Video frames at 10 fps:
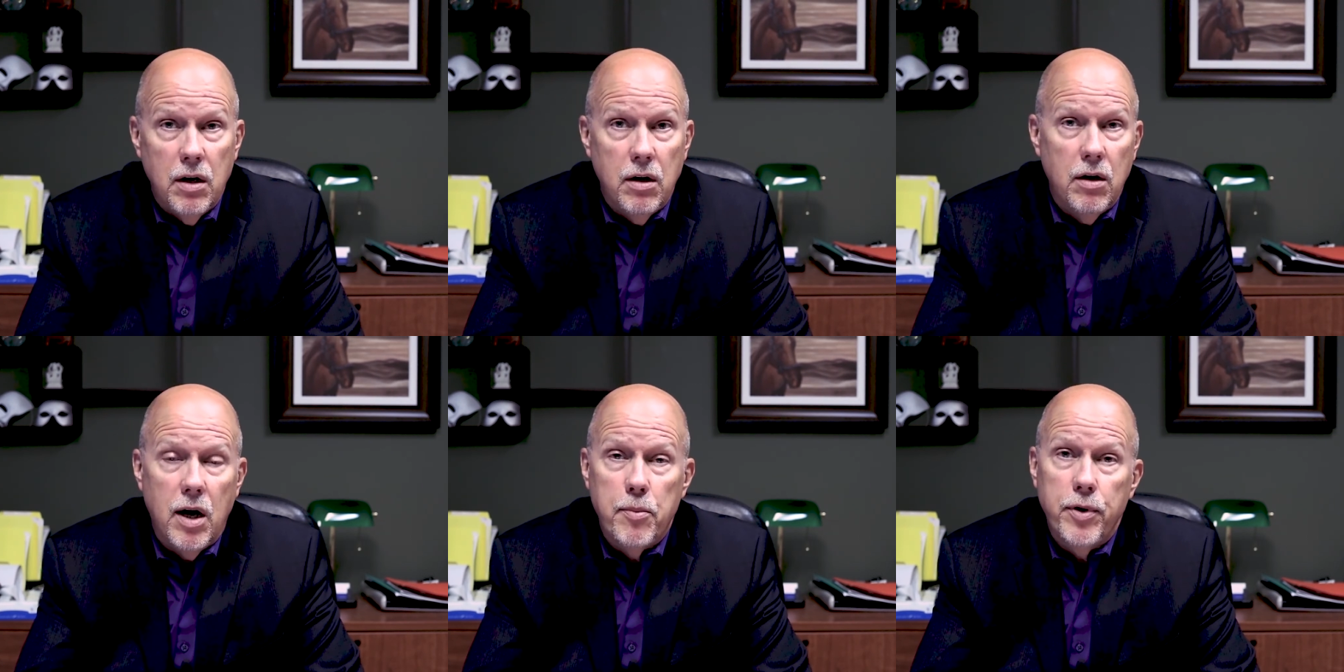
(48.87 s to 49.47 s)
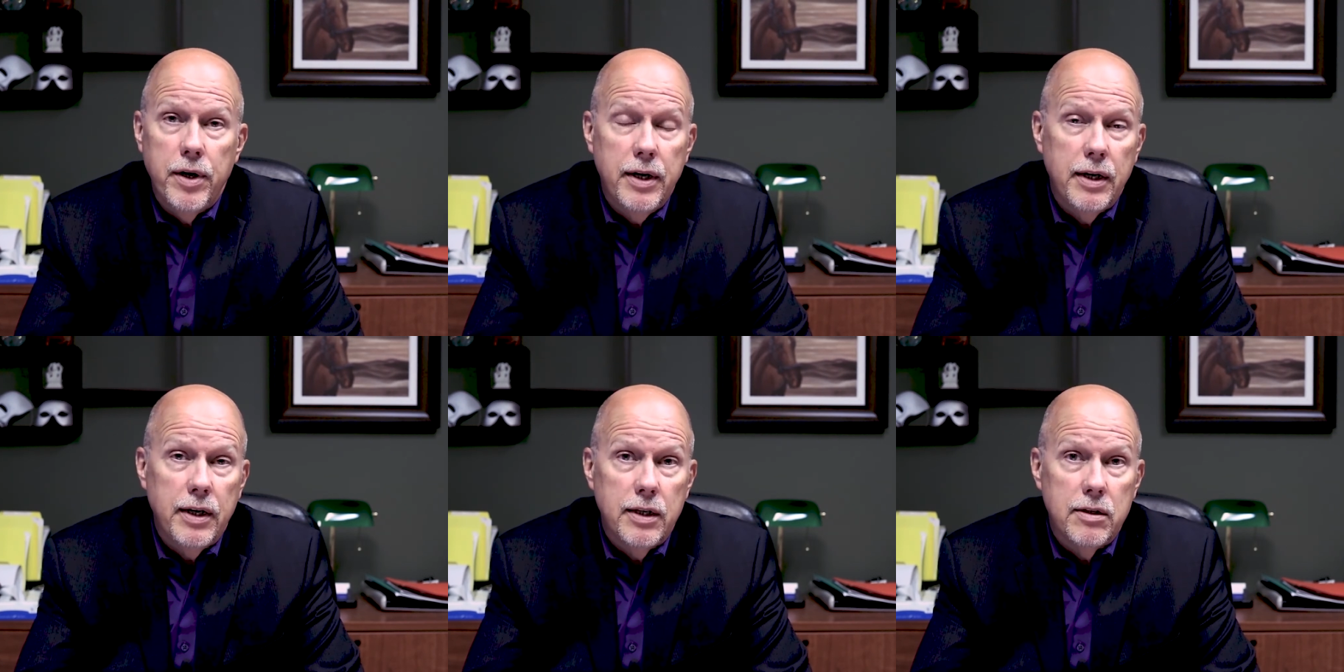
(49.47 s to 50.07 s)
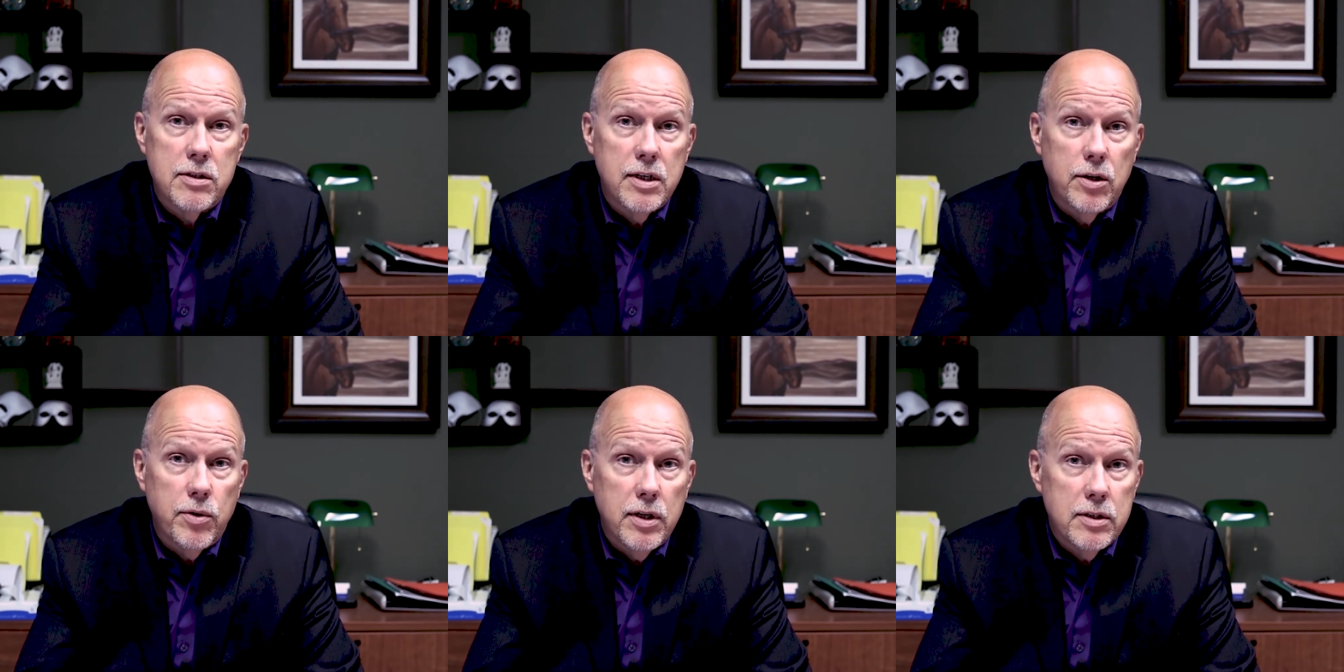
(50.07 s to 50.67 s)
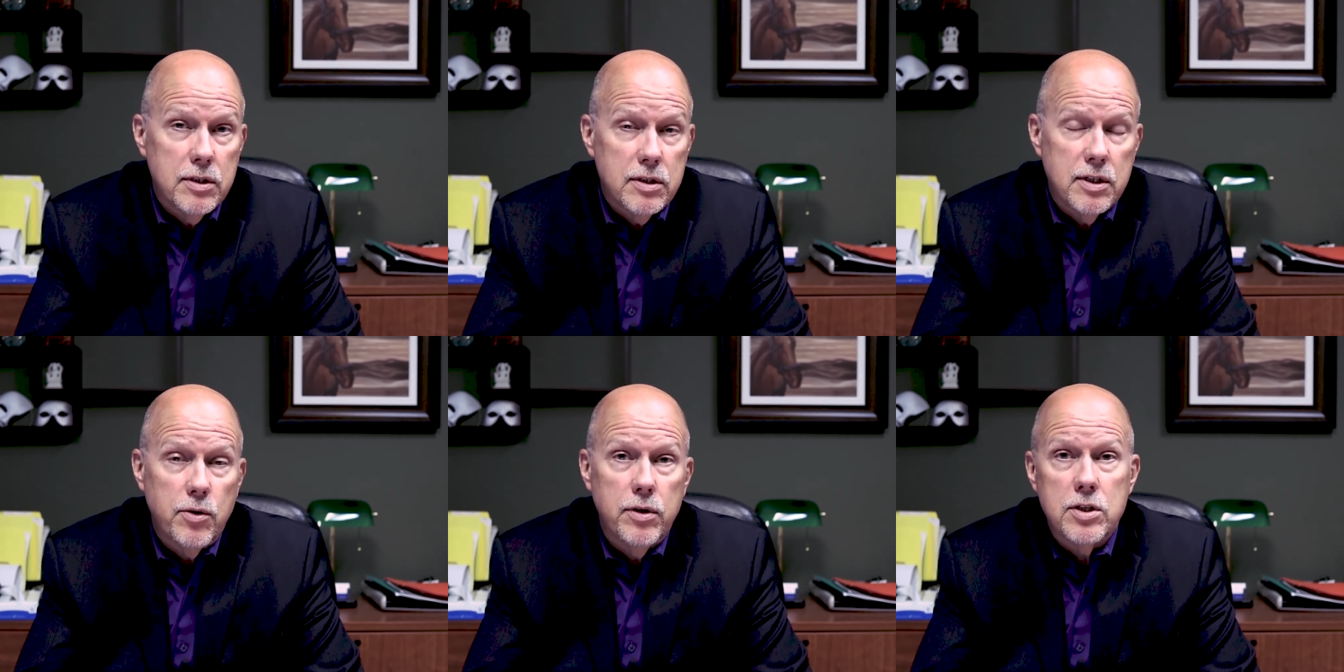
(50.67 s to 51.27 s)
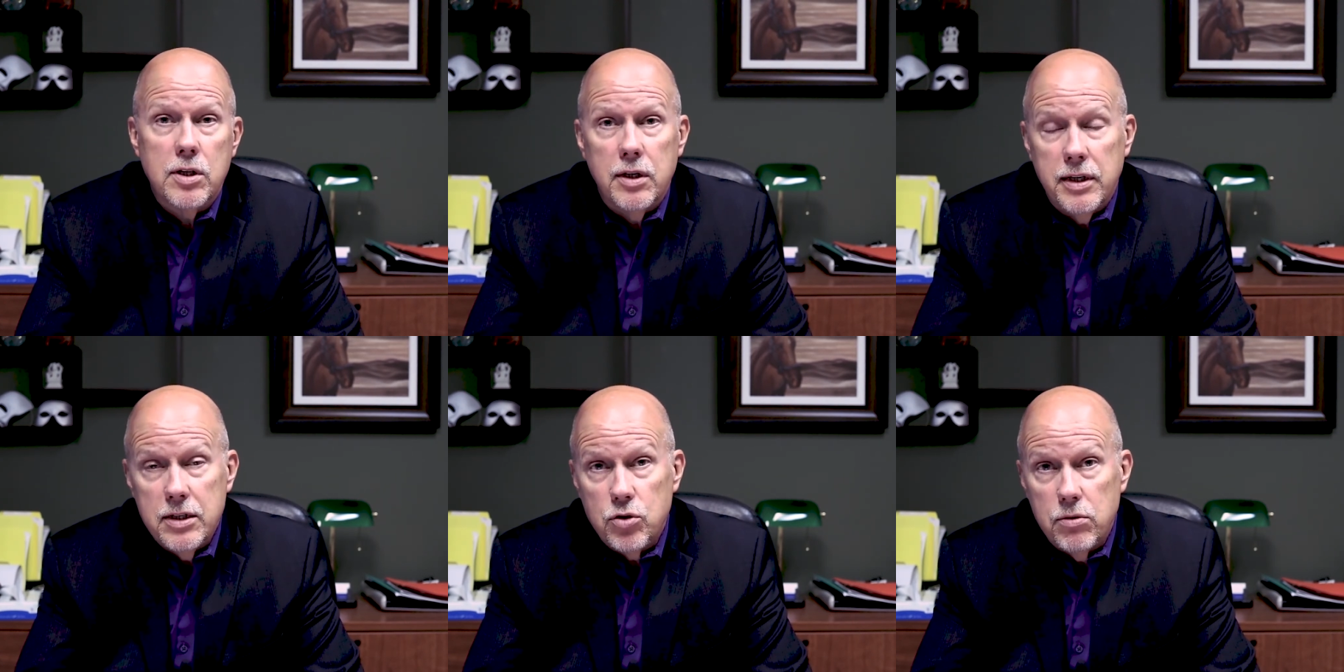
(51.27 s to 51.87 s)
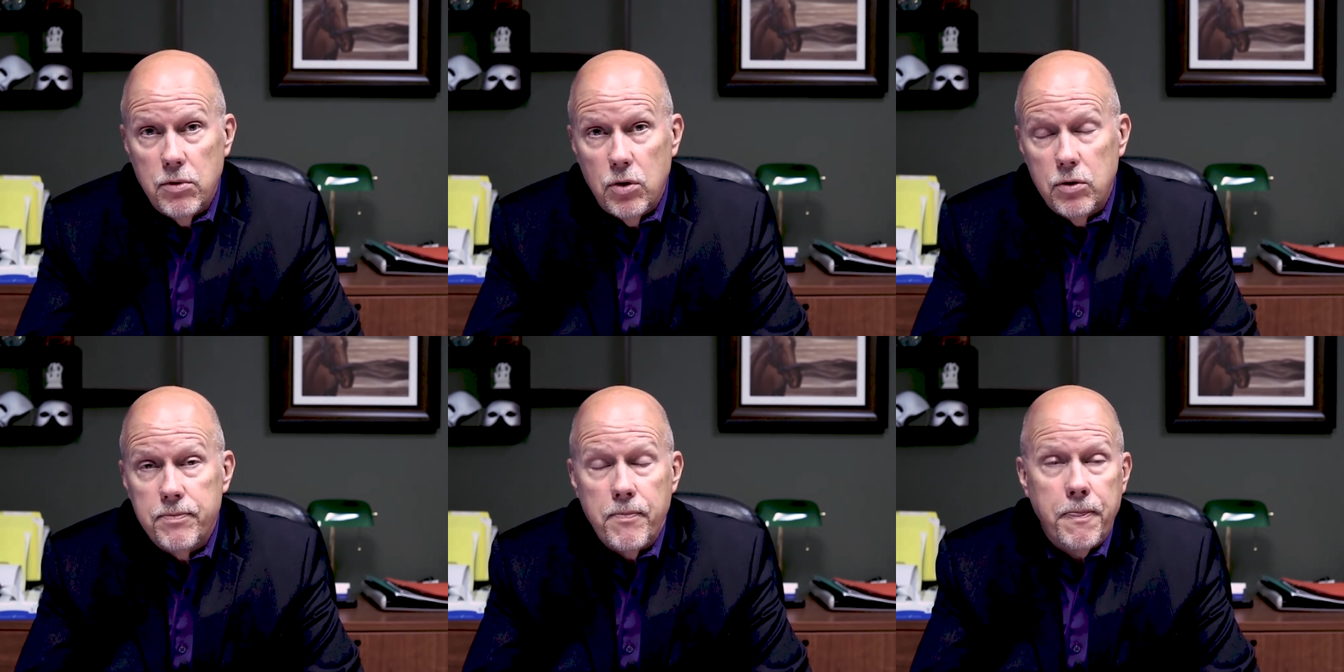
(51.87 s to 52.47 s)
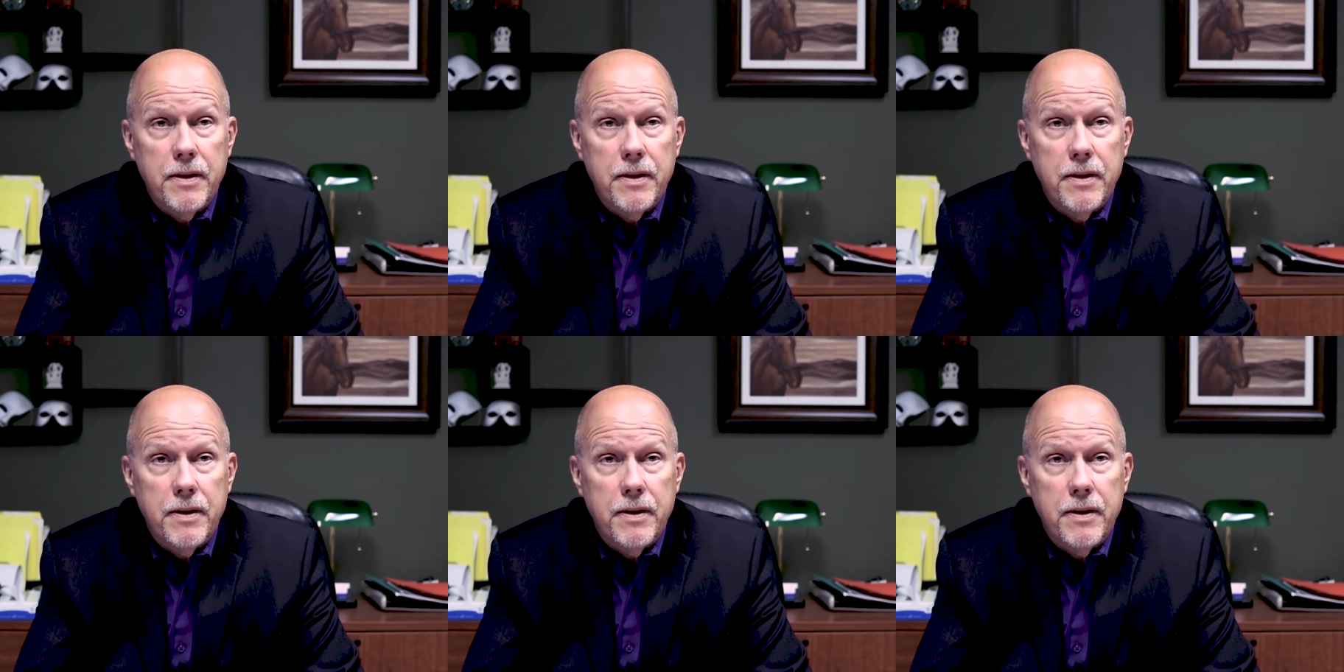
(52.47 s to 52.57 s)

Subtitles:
operating in the synchronous condenser mode.